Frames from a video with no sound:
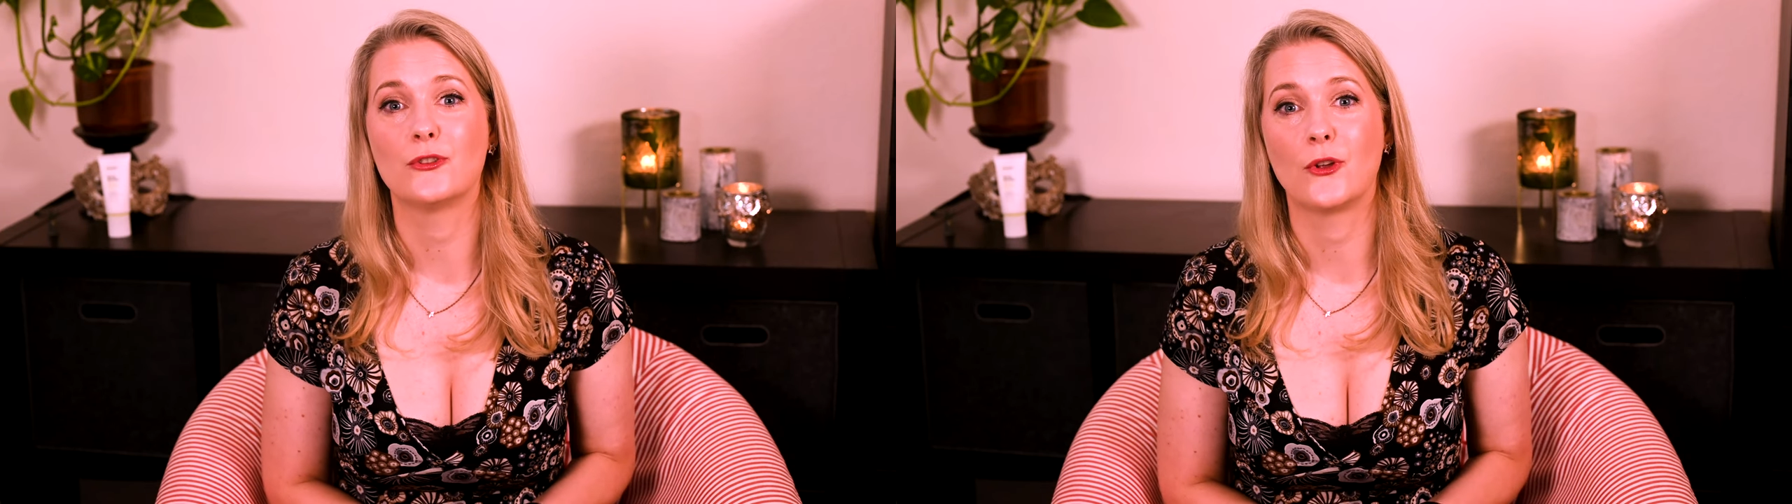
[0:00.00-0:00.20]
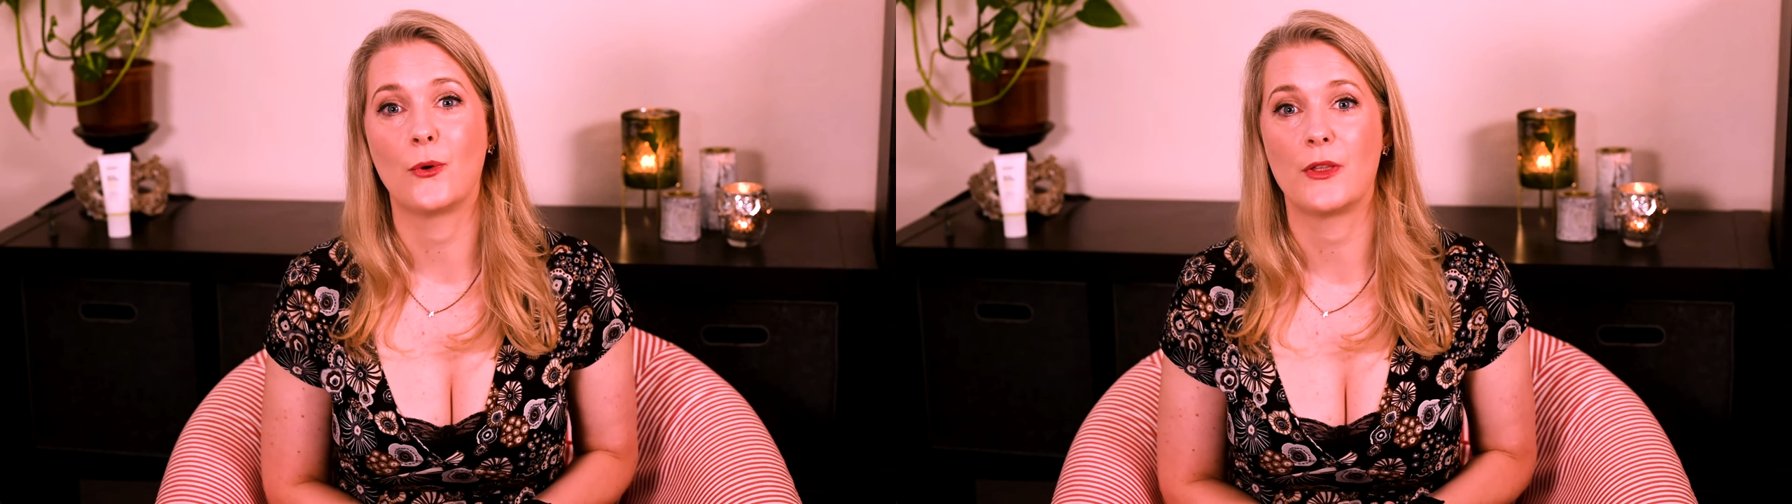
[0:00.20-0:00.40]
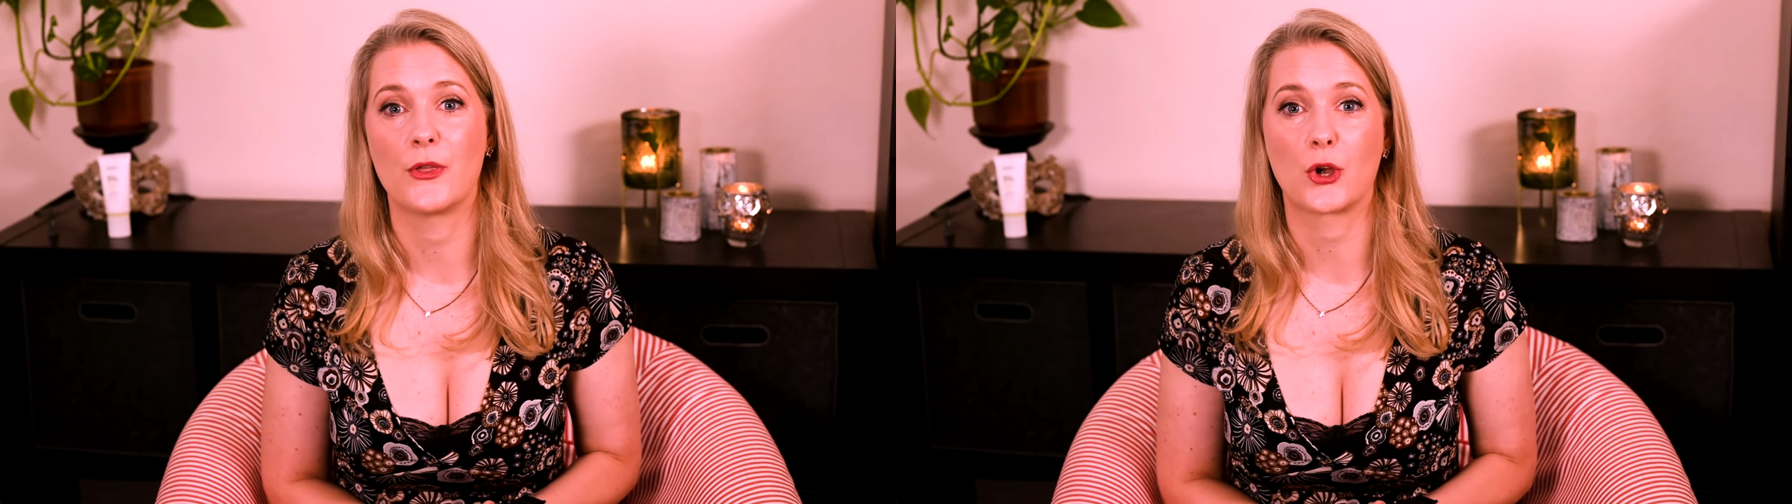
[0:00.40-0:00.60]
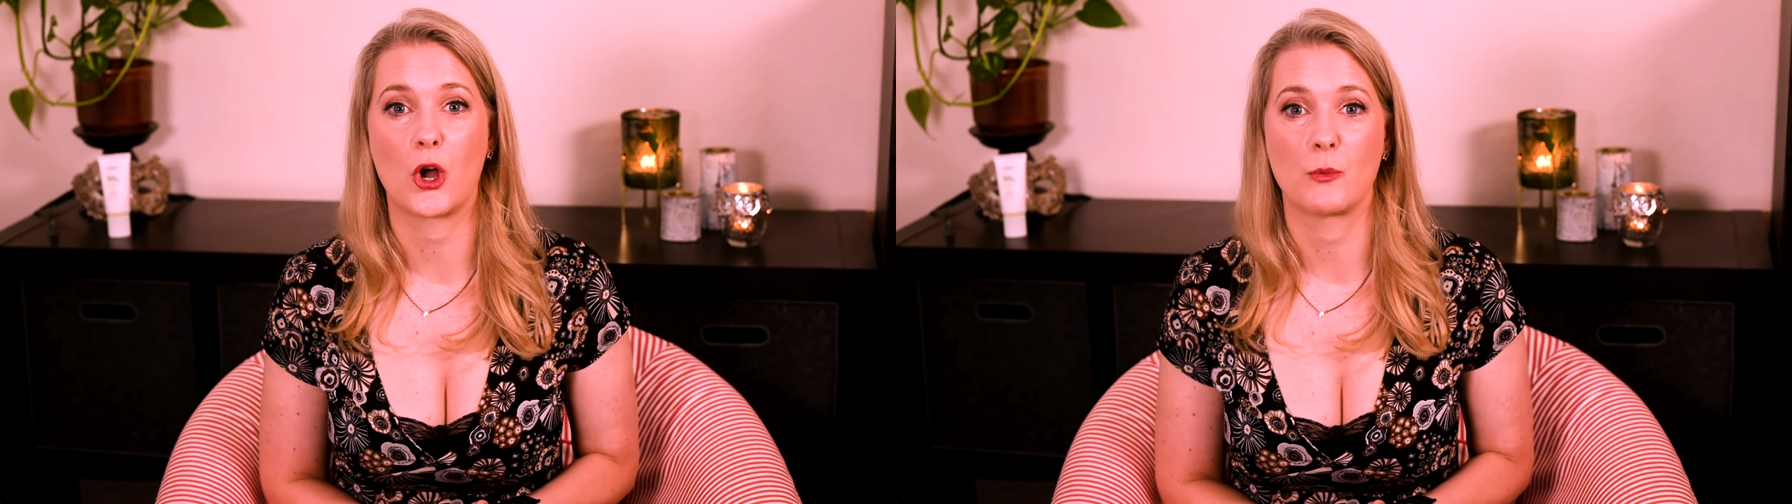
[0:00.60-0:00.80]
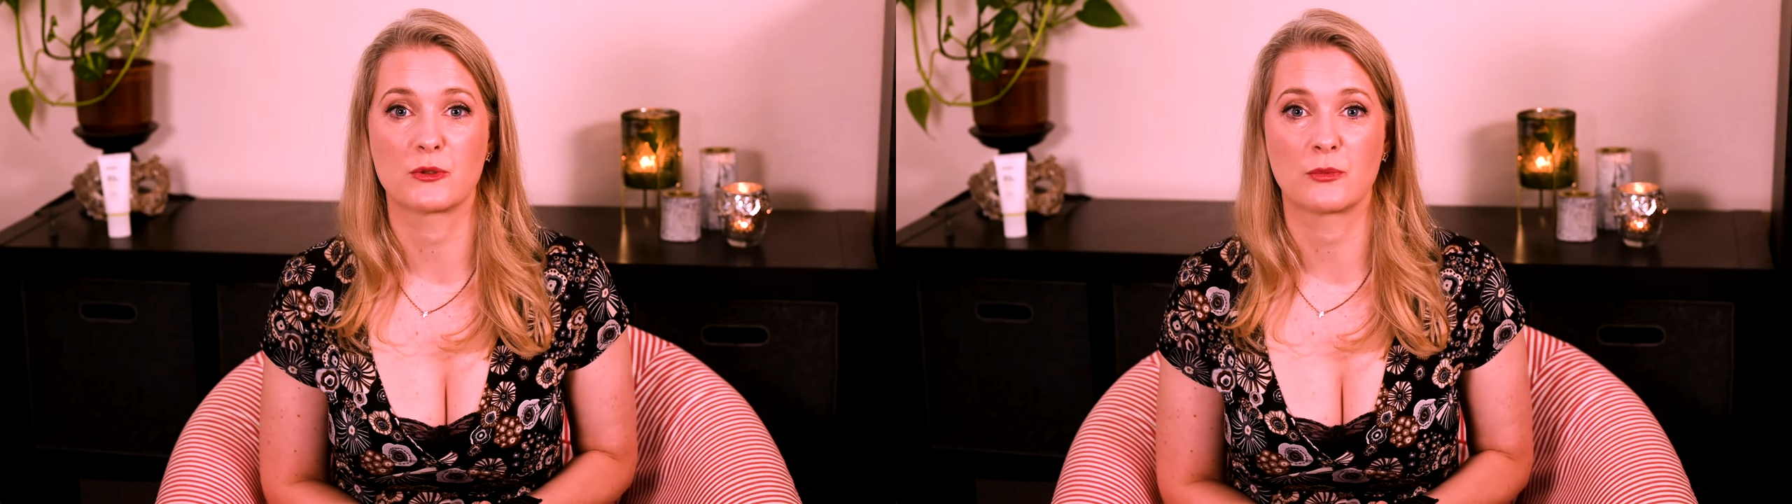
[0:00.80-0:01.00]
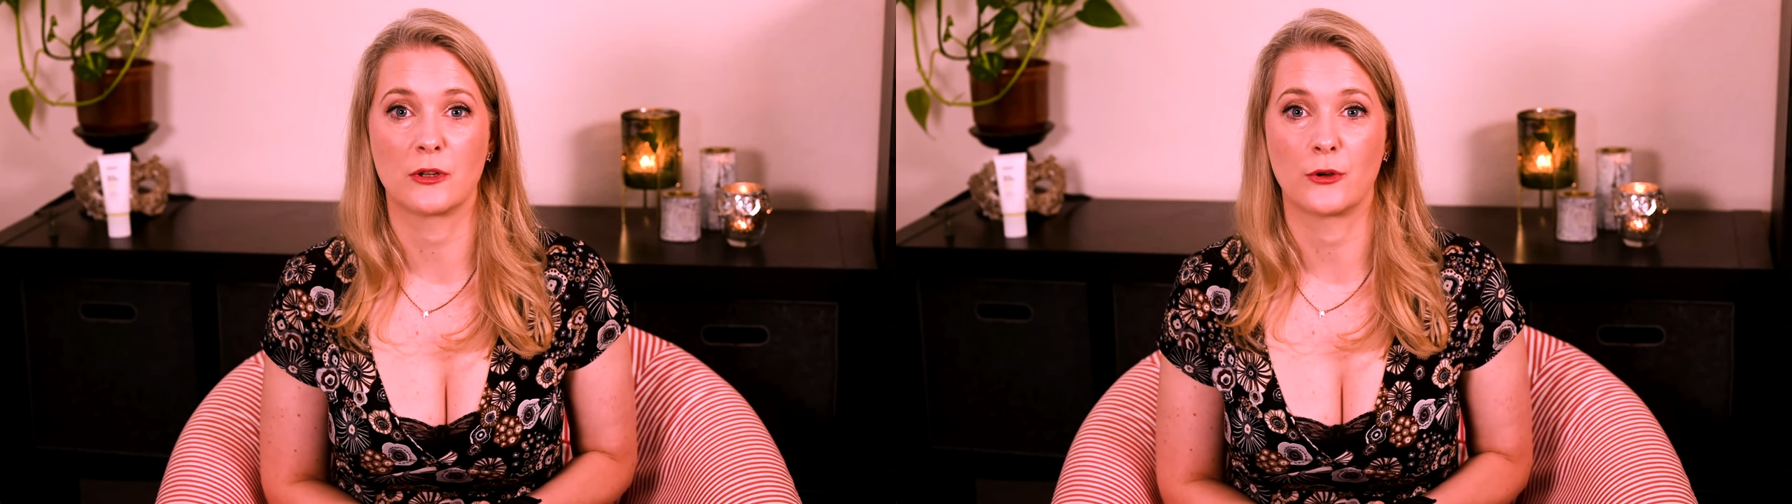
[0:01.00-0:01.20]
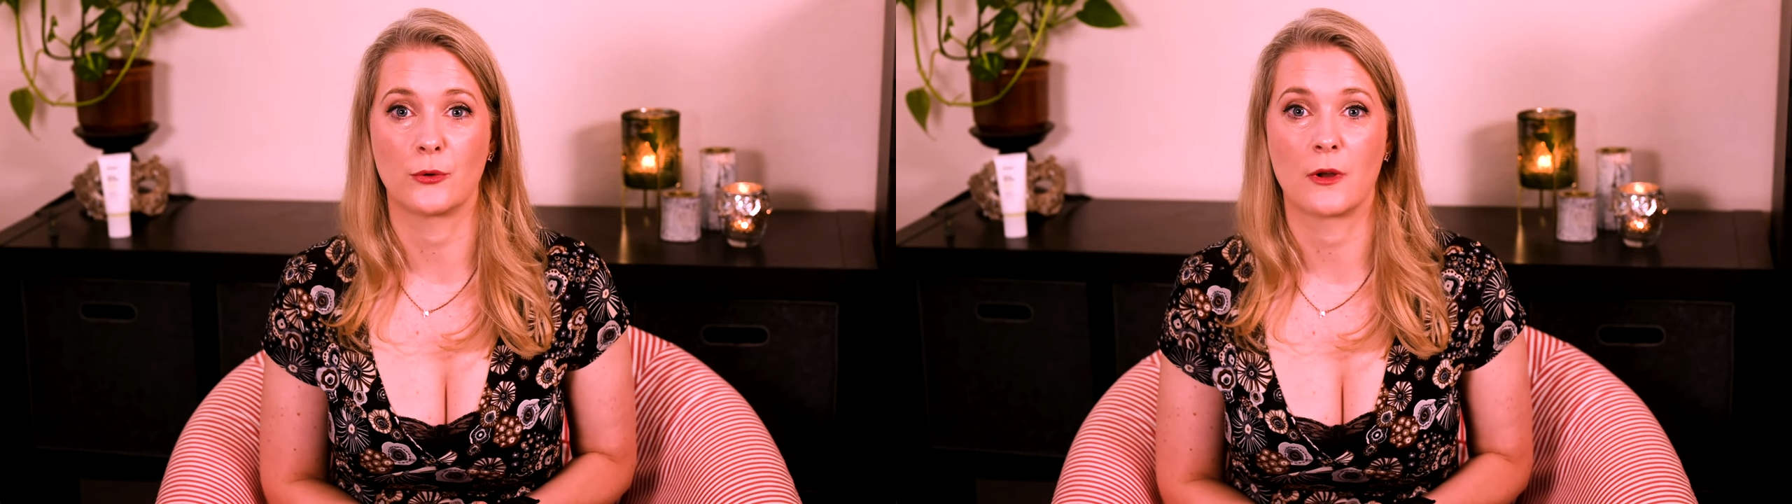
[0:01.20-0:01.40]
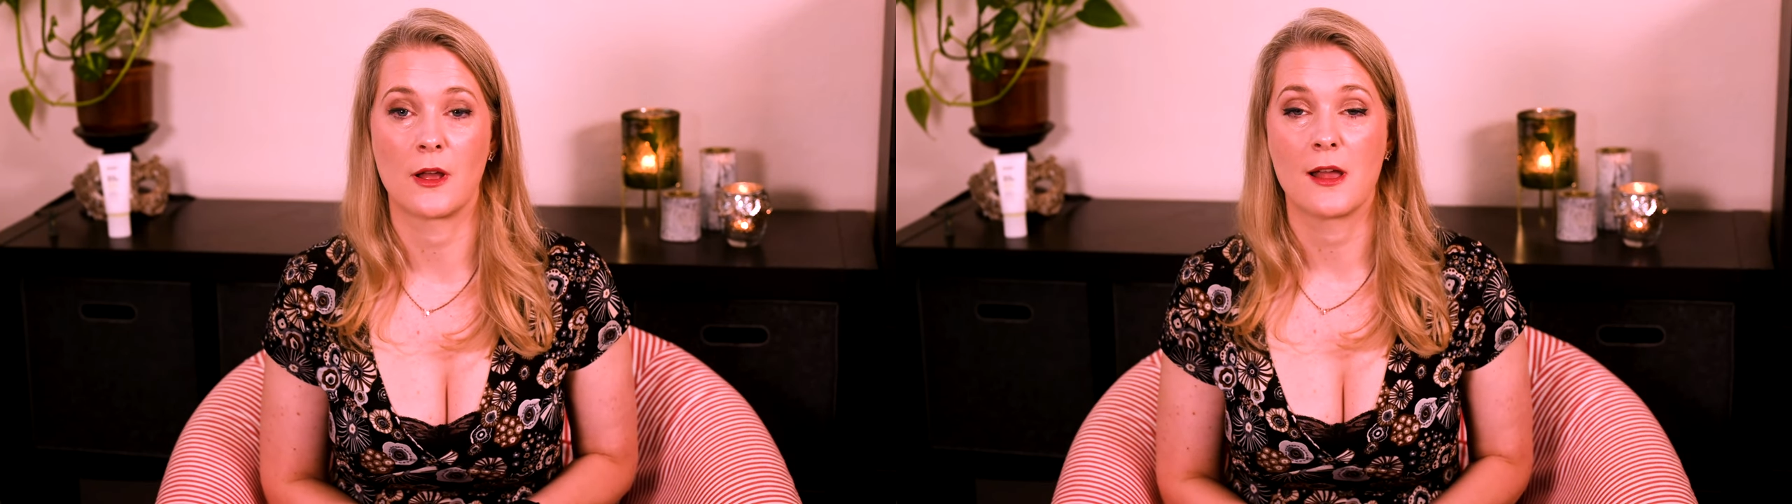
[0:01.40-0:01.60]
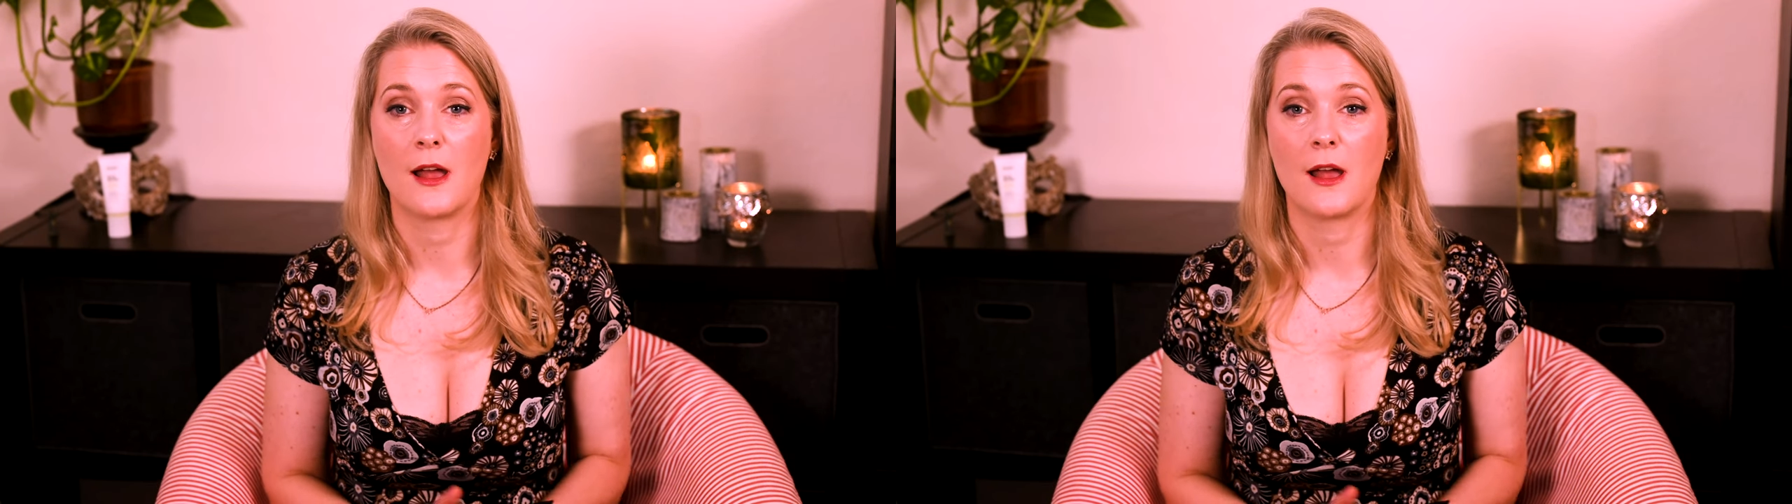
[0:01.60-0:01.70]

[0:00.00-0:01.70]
so in the comments below.